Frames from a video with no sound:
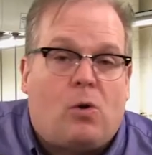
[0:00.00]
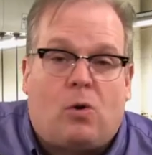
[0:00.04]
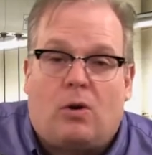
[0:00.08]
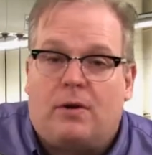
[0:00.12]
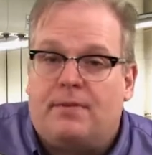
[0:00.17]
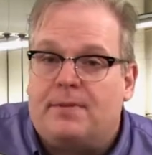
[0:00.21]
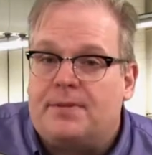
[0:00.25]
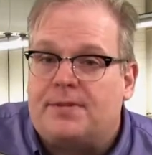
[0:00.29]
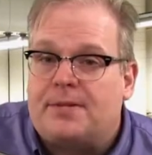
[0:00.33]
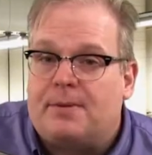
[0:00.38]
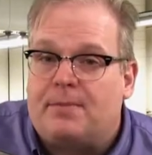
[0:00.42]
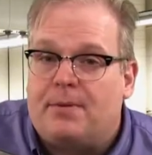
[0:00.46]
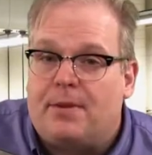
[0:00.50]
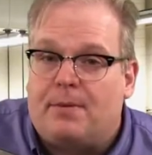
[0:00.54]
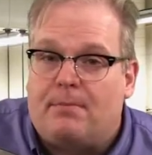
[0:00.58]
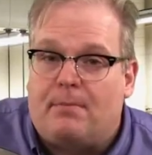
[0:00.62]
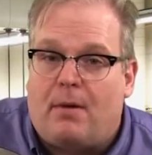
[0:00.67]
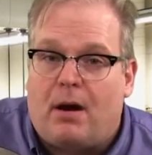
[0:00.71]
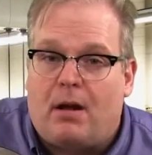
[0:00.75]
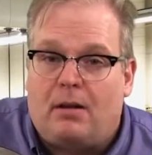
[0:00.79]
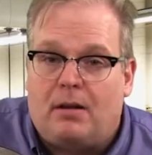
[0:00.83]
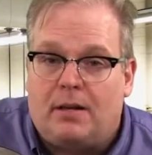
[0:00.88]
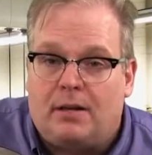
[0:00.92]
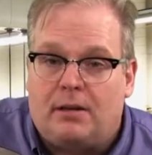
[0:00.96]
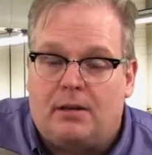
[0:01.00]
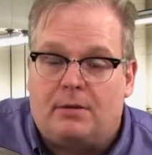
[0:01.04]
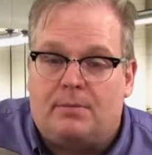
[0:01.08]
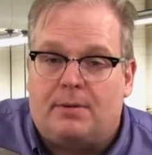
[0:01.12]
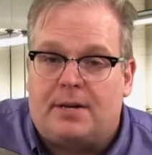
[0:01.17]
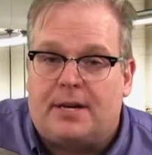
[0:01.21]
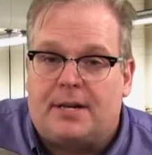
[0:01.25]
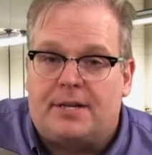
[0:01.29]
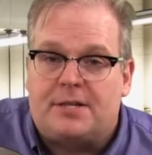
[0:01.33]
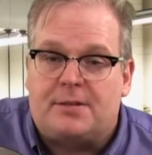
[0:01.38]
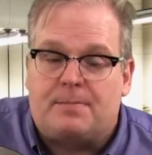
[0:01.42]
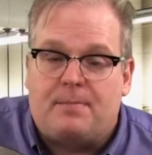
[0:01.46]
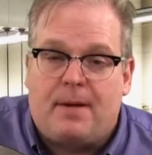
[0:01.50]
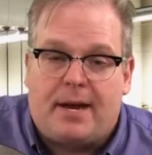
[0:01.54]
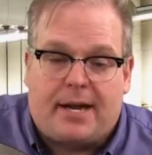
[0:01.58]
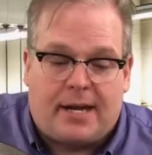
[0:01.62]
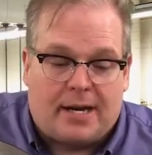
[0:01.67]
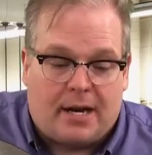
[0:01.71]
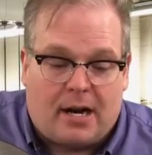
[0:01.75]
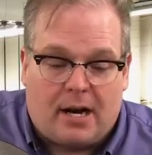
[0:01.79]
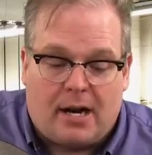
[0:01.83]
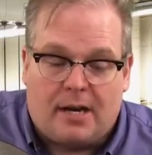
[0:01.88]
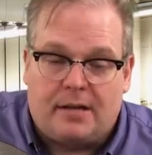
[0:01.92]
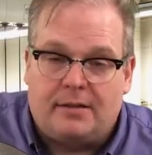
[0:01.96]
or even some of the moly lubricants make
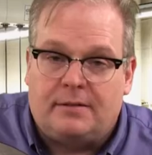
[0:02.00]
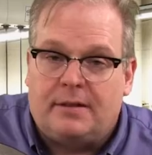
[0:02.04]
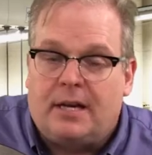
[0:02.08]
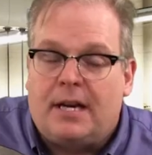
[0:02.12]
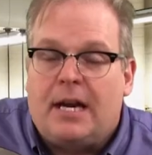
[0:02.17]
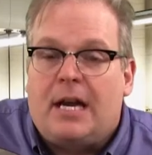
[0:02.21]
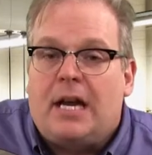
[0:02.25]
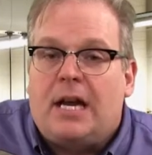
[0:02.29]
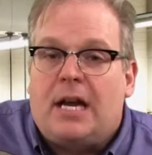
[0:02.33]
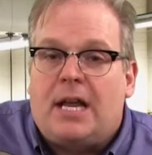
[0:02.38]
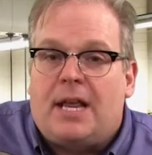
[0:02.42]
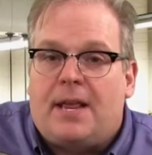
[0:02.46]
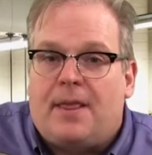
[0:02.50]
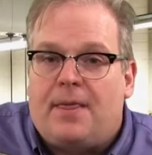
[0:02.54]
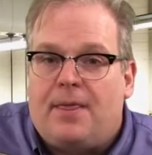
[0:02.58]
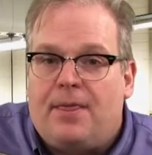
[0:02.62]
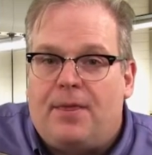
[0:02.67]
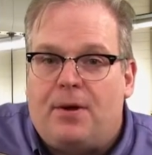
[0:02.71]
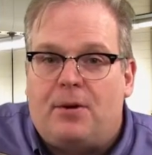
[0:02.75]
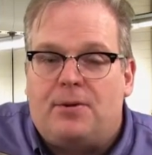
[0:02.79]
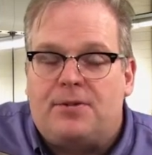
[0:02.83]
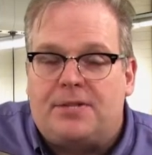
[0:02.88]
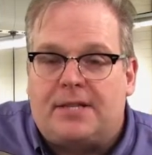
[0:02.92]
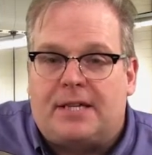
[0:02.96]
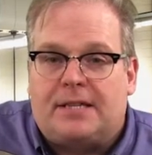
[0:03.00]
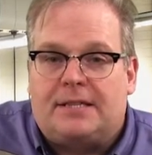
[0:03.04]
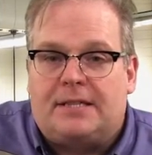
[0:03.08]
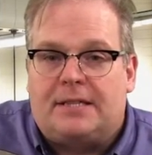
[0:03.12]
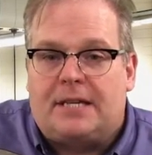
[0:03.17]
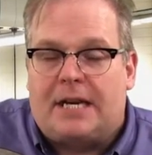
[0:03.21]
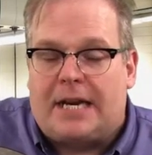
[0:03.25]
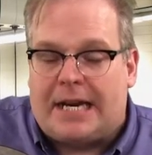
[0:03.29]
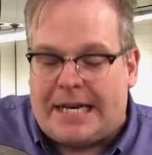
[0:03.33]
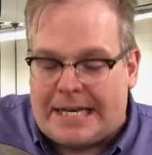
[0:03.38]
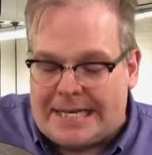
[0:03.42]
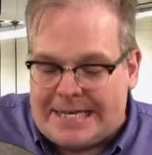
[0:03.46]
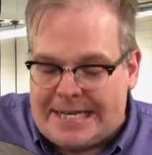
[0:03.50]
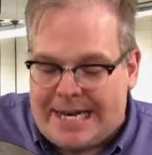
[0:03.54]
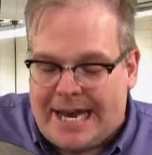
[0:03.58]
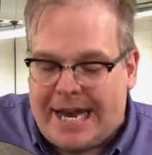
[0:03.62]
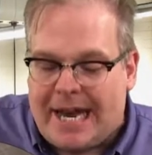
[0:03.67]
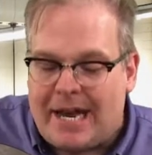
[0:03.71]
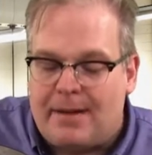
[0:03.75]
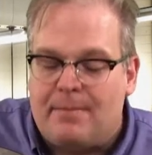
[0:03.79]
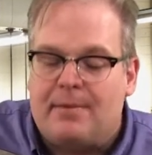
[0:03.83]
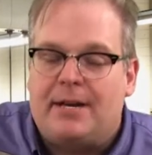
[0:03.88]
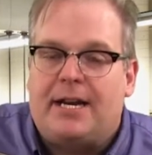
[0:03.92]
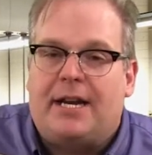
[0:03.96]
it on, those can
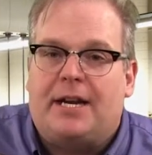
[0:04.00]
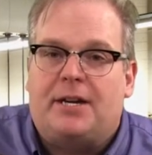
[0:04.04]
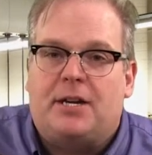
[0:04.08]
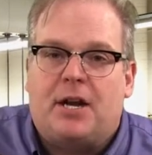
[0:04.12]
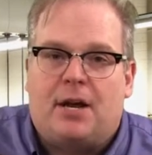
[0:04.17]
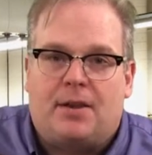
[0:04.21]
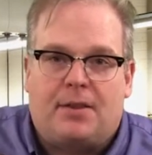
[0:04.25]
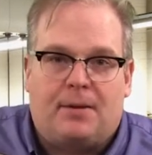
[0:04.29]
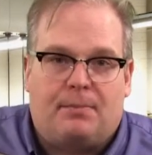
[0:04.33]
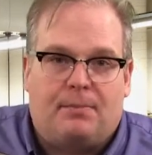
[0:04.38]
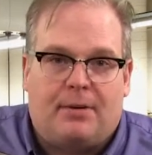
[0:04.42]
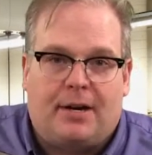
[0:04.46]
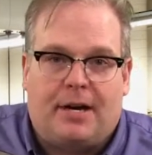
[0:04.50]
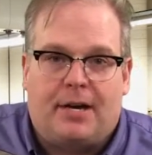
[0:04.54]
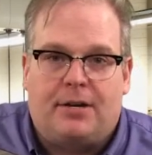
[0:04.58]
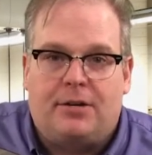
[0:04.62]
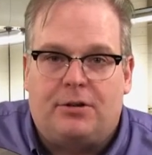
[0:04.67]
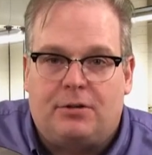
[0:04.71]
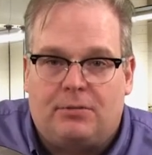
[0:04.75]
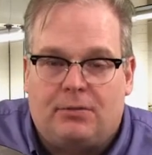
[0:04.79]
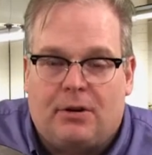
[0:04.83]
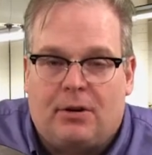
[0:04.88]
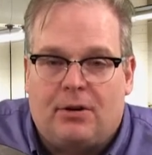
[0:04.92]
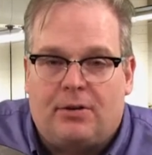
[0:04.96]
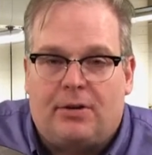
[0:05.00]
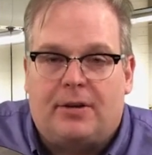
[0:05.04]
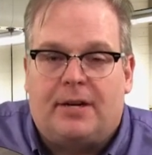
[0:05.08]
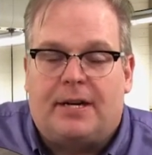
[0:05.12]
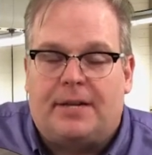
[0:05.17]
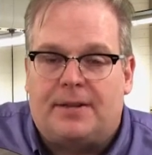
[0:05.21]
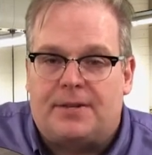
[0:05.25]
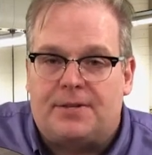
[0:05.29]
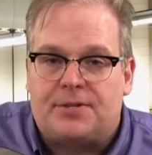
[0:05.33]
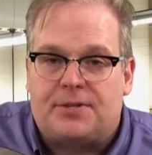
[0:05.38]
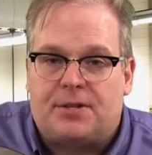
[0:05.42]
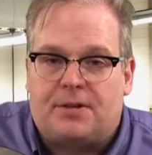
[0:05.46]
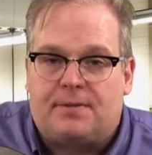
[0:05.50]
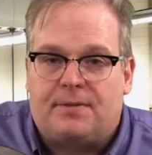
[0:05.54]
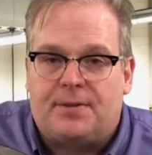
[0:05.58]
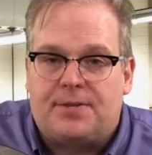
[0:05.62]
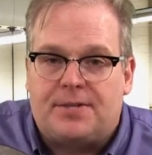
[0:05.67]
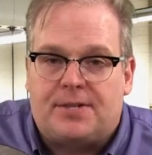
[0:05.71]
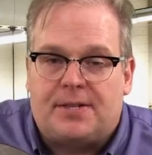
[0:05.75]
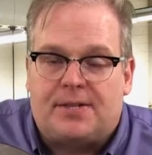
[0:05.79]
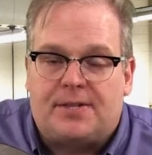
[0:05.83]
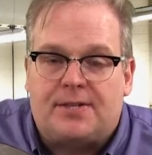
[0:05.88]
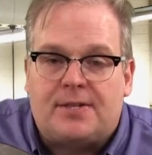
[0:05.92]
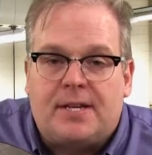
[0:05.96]
contaminate the brand new rotor and the
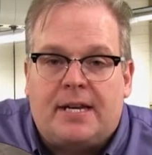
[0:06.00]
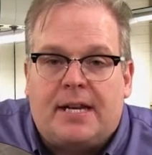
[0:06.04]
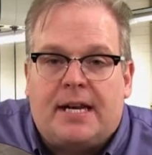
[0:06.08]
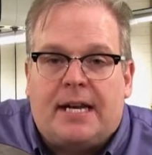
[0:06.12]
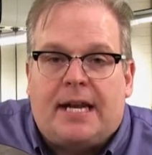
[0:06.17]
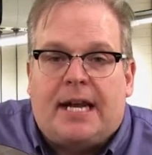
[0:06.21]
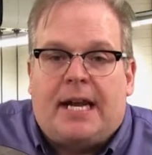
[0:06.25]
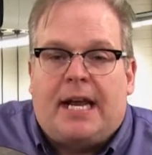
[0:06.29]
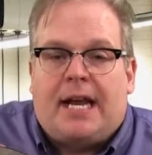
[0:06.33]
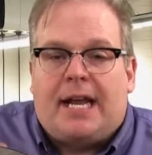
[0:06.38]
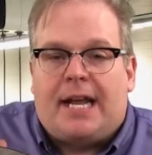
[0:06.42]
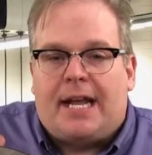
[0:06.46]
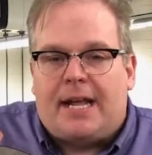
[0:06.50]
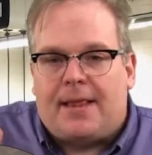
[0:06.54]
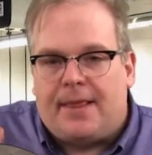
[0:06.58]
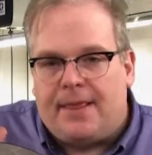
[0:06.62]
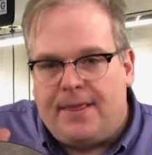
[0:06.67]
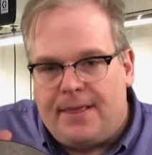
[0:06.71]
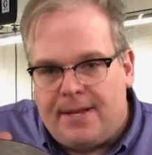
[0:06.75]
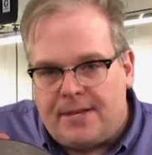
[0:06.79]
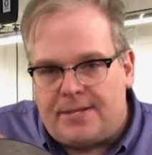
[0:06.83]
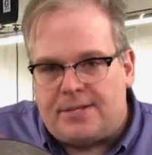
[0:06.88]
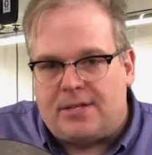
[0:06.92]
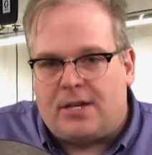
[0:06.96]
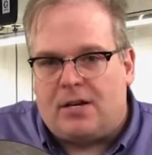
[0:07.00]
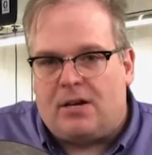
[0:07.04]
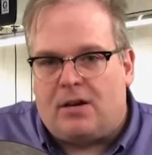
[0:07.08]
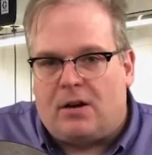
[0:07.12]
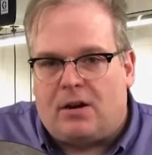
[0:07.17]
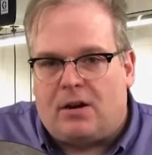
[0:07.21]
surfaces. This can